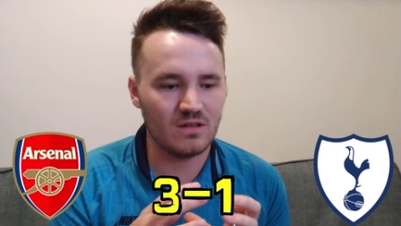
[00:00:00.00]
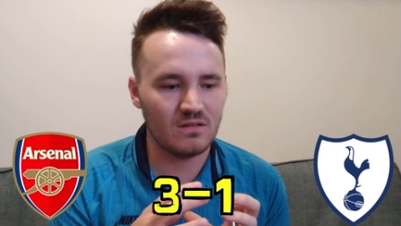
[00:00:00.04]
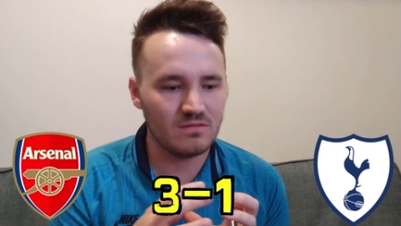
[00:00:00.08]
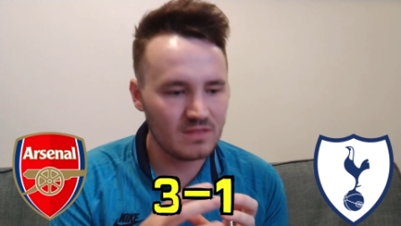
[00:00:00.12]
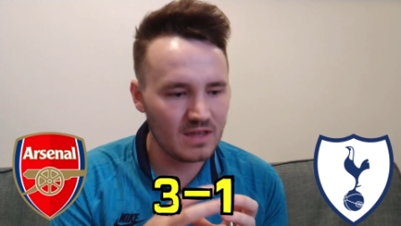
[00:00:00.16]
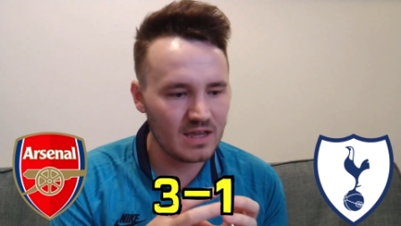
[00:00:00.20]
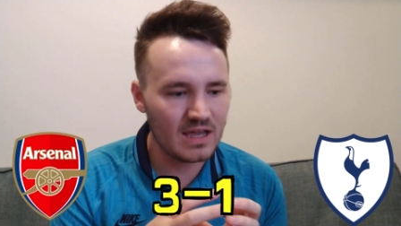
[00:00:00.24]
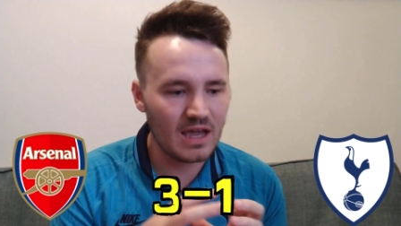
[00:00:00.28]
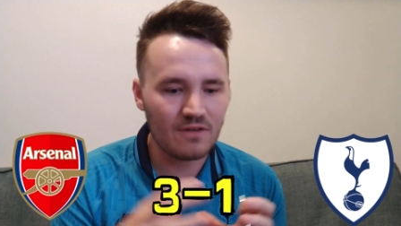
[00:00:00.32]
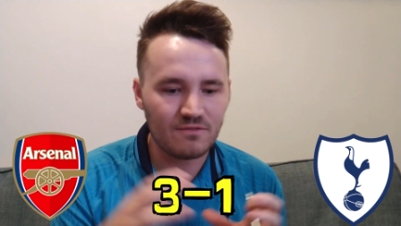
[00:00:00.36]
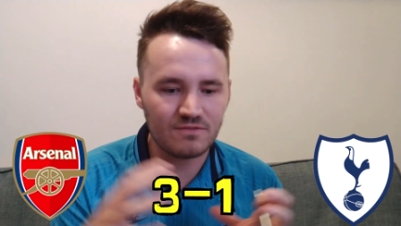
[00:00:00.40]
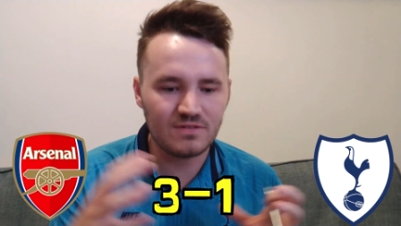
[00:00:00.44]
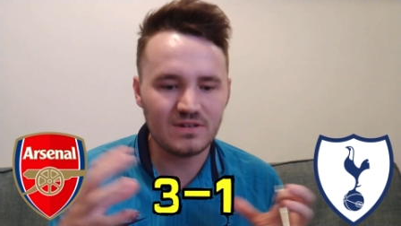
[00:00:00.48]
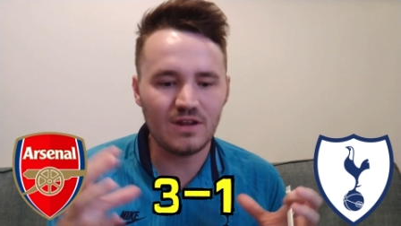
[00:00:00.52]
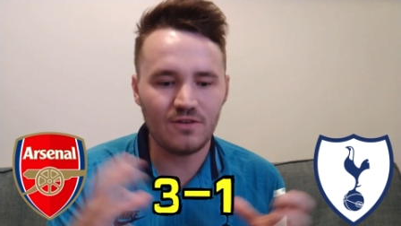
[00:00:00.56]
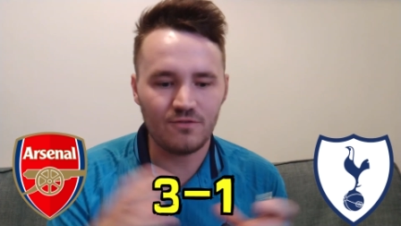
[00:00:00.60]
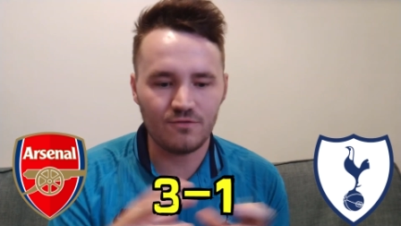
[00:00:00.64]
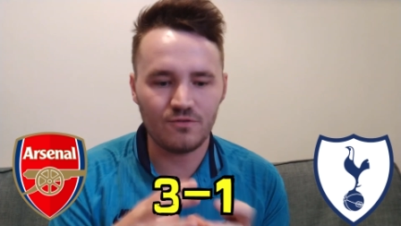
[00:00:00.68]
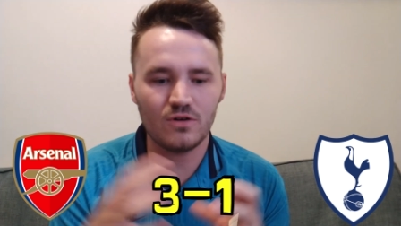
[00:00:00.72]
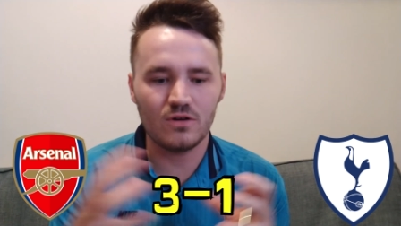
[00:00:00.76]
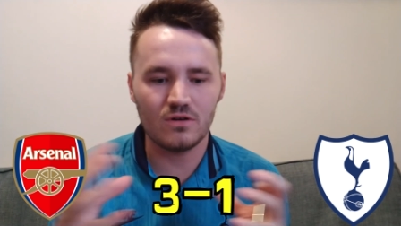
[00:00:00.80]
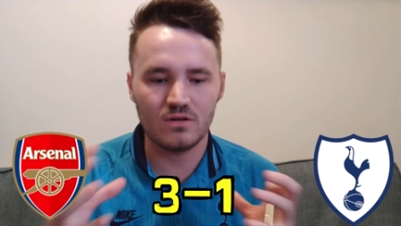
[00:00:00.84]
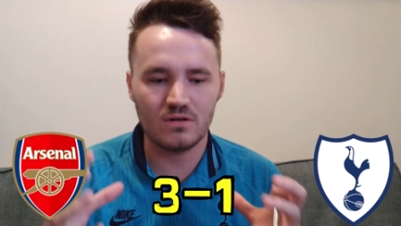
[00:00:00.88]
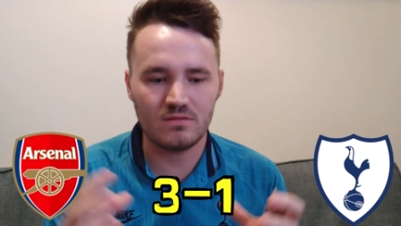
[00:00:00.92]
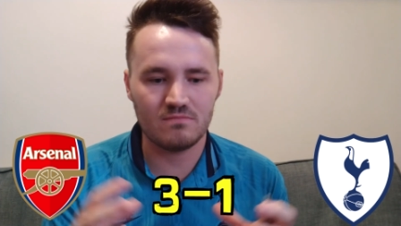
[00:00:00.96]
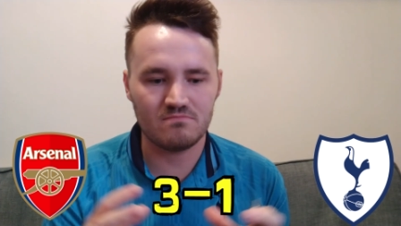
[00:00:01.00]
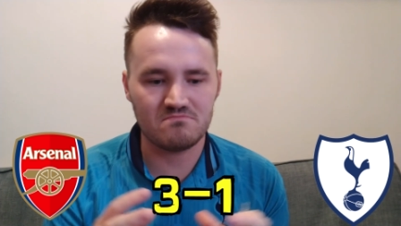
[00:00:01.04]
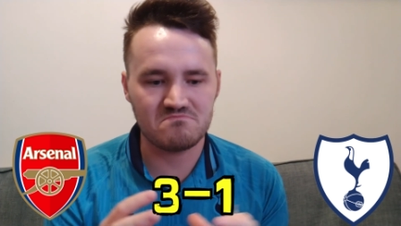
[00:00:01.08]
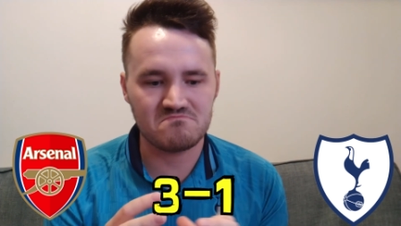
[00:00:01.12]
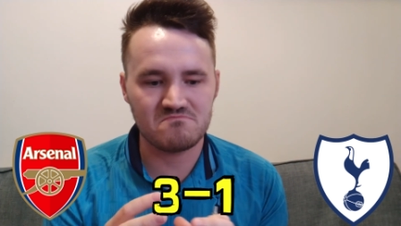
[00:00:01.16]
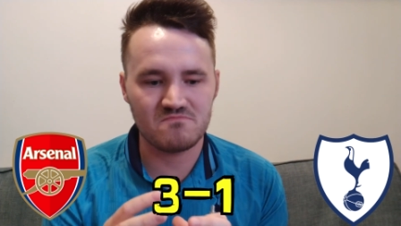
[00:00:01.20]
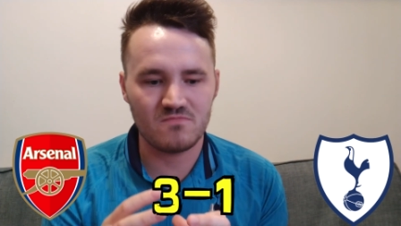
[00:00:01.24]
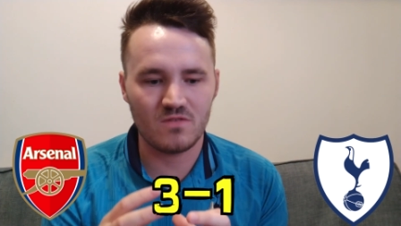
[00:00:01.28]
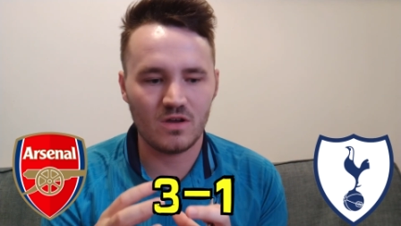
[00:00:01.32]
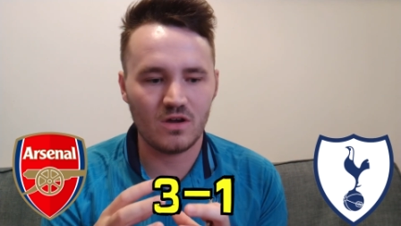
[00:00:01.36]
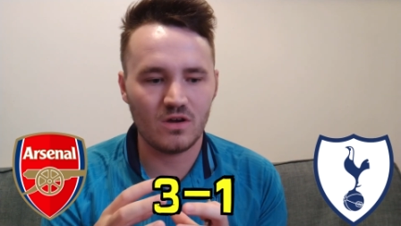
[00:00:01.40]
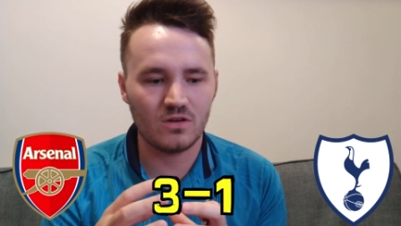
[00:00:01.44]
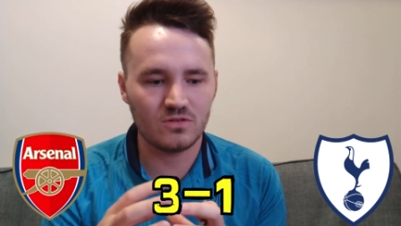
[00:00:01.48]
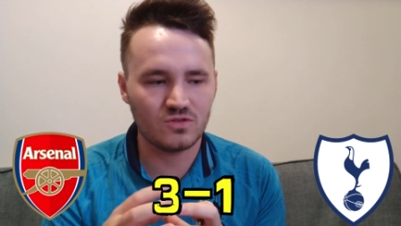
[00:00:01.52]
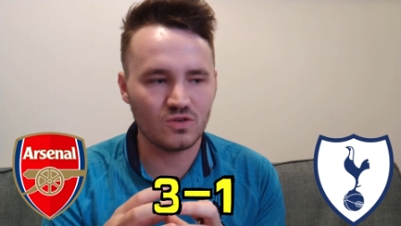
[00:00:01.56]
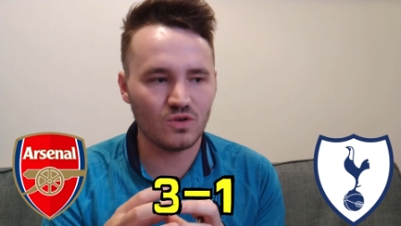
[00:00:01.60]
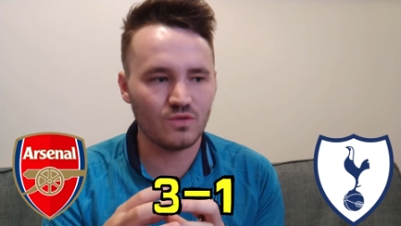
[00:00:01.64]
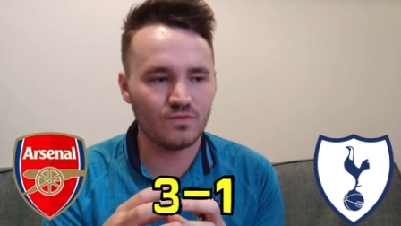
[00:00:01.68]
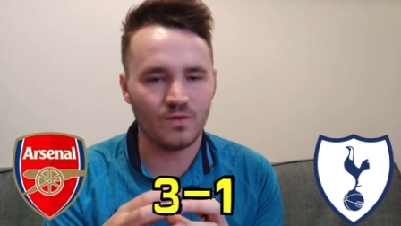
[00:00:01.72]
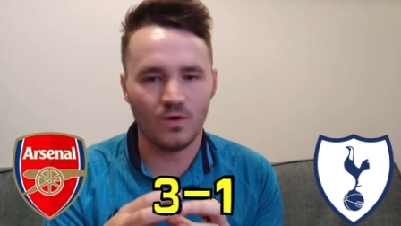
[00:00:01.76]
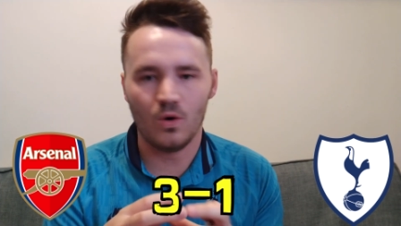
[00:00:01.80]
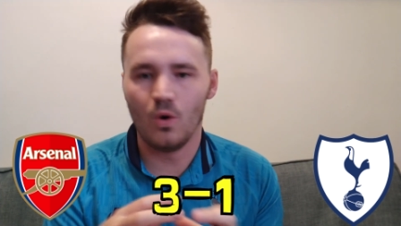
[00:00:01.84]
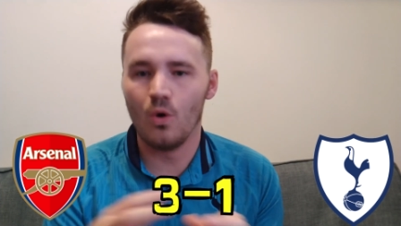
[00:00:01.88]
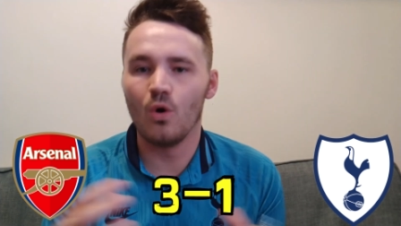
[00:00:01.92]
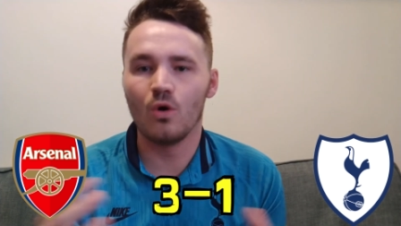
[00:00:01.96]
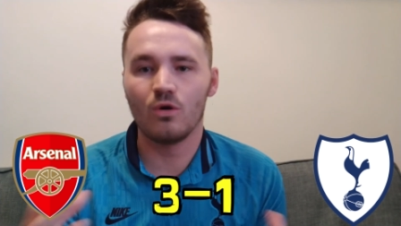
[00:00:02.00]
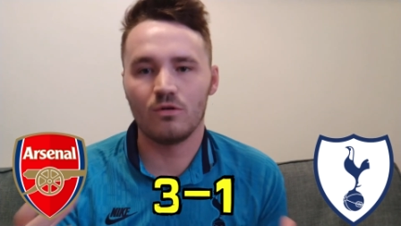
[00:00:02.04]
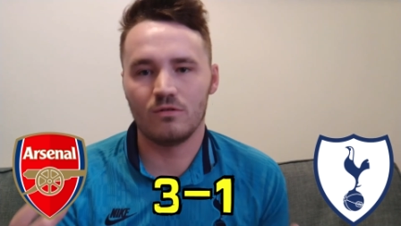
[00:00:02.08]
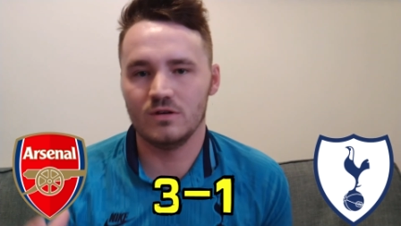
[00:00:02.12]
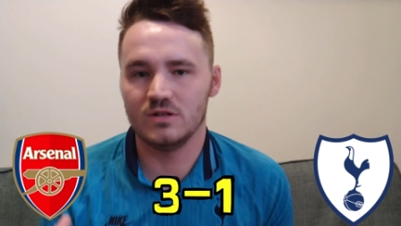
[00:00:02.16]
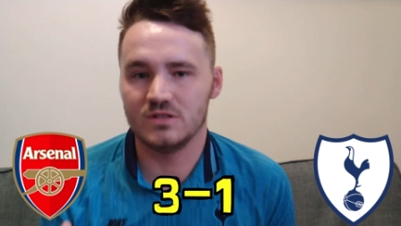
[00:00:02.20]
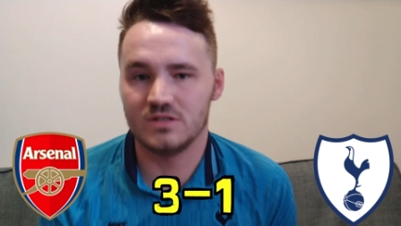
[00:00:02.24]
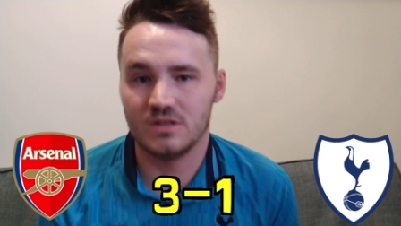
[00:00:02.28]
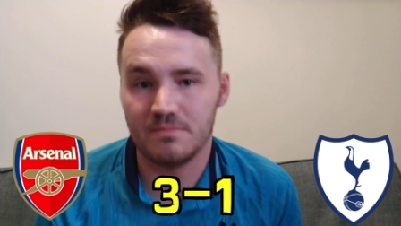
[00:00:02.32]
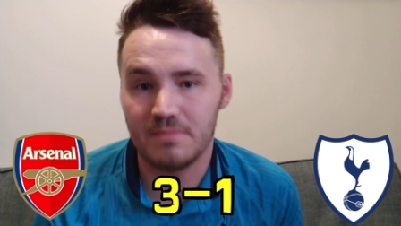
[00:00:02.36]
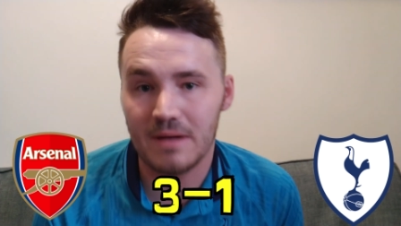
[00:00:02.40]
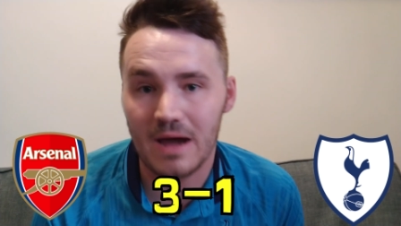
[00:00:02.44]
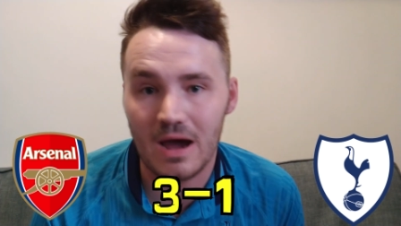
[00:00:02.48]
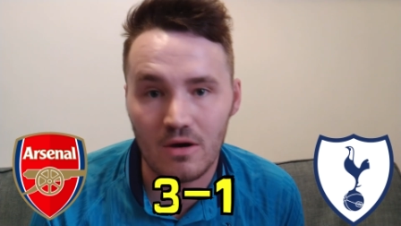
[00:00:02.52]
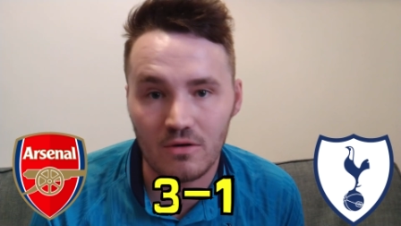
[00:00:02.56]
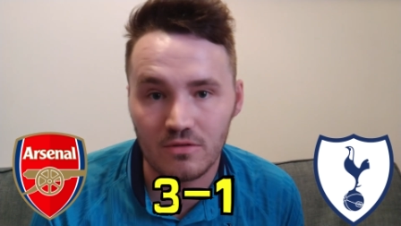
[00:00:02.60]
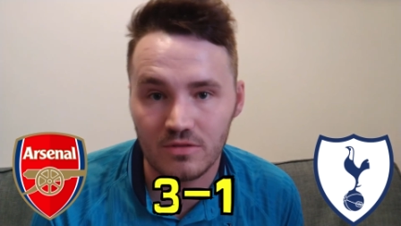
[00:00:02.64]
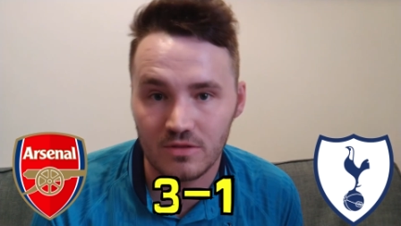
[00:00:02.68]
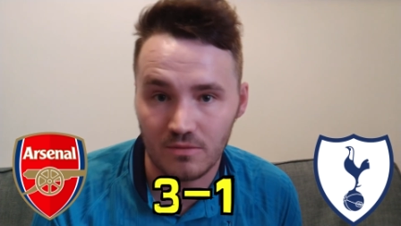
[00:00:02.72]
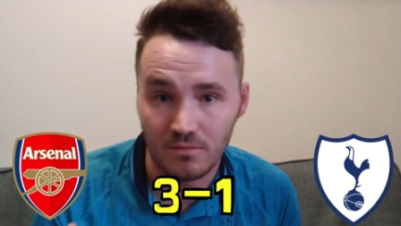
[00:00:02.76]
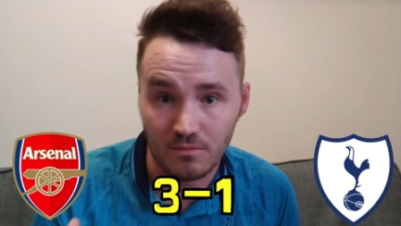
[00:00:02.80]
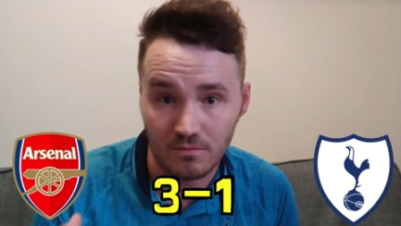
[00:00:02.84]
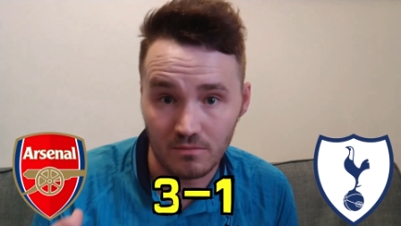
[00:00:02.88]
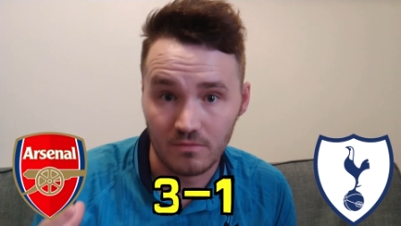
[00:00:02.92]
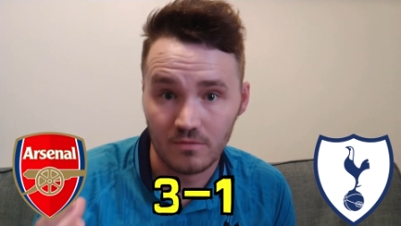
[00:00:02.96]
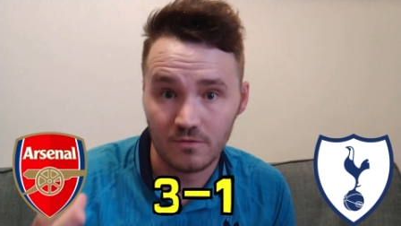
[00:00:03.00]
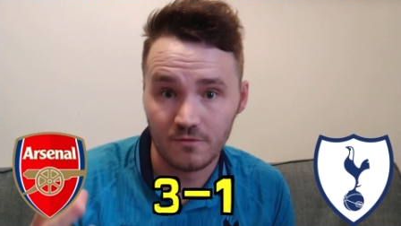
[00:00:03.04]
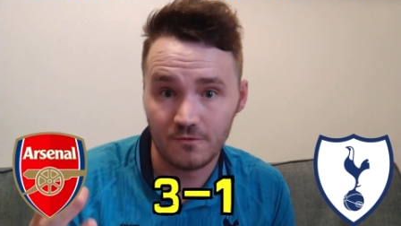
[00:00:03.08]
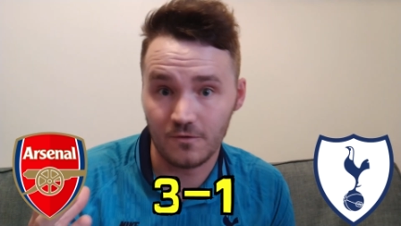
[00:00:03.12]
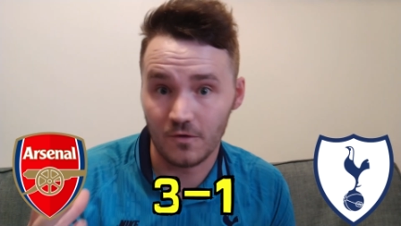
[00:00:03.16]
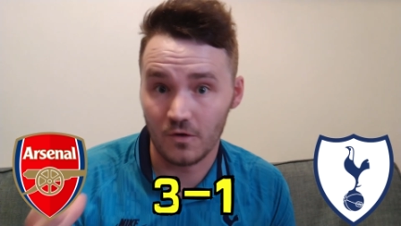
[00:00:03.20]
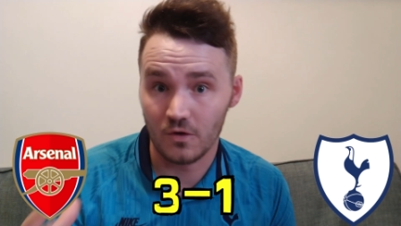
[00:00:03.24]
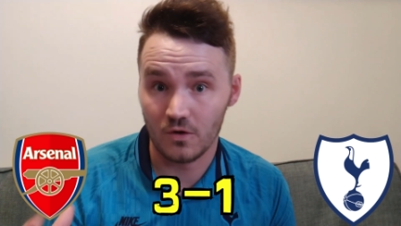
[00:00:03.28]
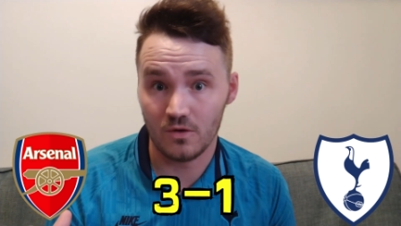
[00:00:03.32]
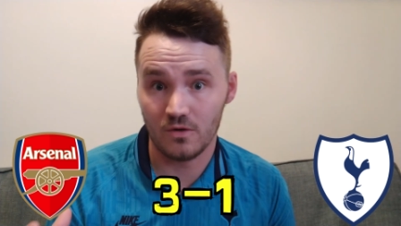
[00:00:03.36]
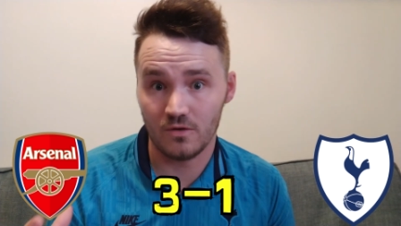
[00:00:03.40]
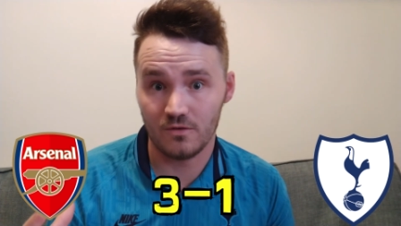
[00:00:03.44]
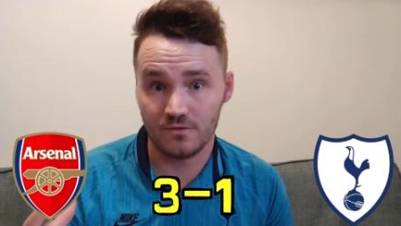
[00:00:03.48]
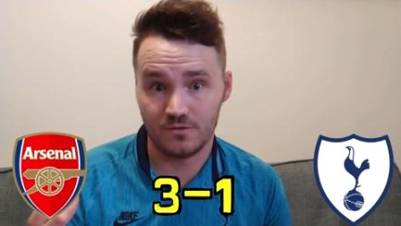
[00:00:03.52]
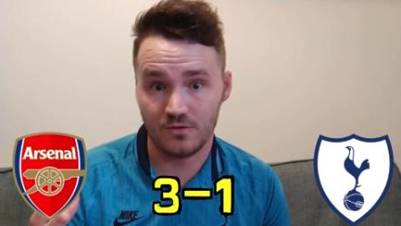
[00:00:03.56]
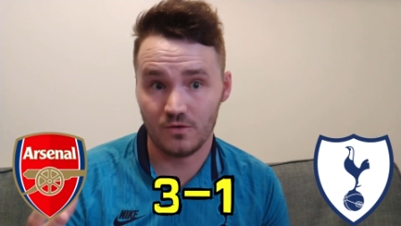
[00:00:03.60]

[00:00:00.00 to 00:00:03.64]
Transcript: they have different sort of auras about them for,